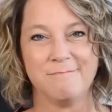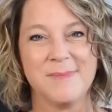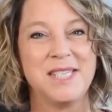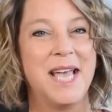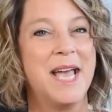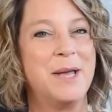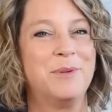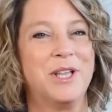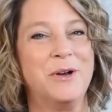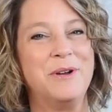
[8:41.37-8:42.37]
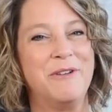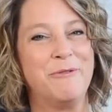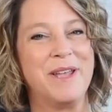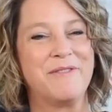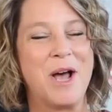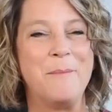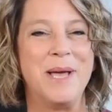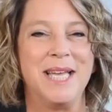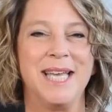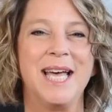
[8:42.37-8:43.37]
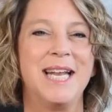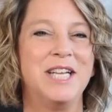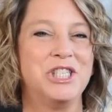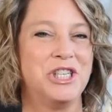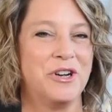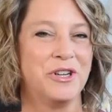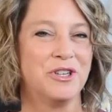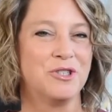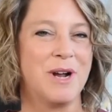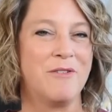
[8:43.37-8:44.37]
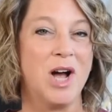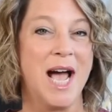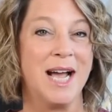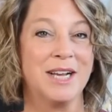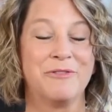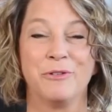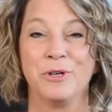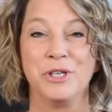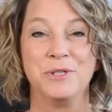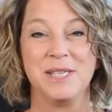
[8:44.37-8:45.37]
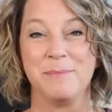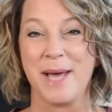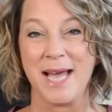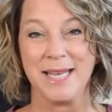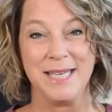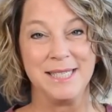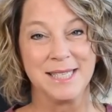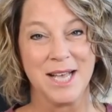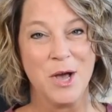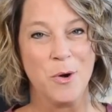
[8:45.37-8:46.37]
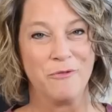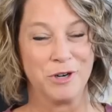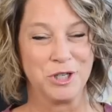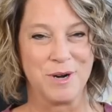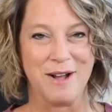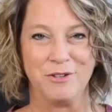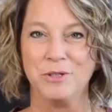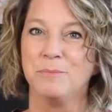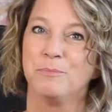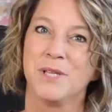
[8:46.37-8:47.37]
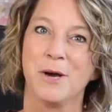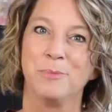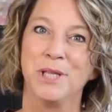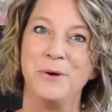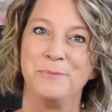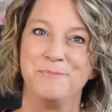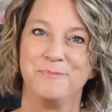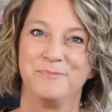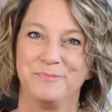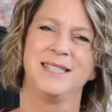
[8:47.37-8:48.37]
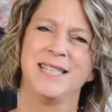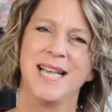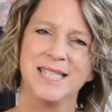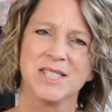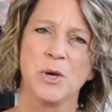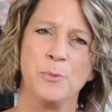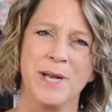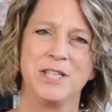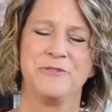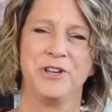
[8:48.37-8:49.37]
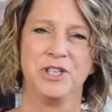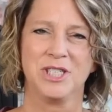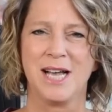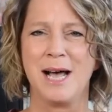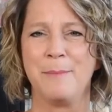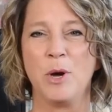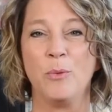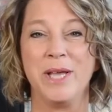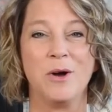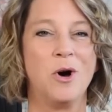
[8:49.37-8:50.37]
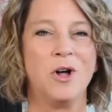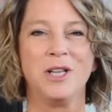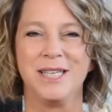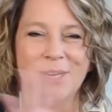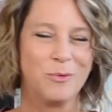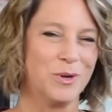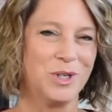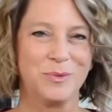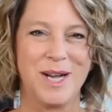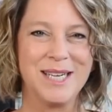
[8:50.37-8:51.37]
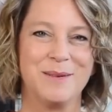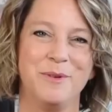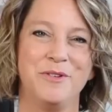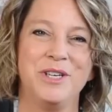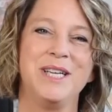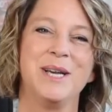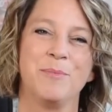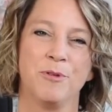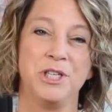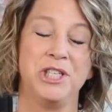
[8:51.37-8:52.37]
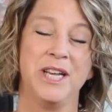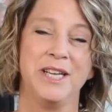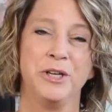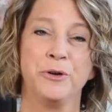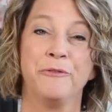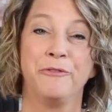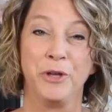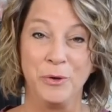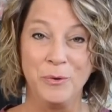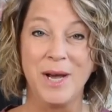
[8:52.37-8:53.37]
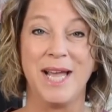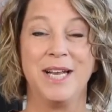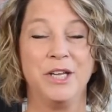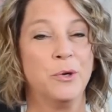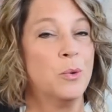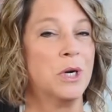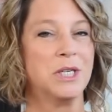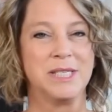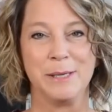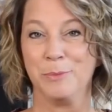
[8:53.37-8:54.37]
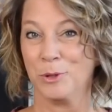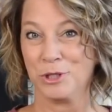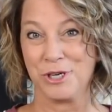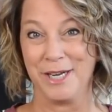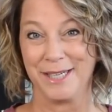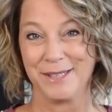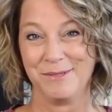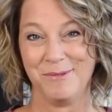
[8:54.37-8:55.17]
Say hey below if we have not met yet and share your travel hack for using baggies for travel down below. Thanks so much for your time. We all in our worldwide community appreciate your view and your tip or trick.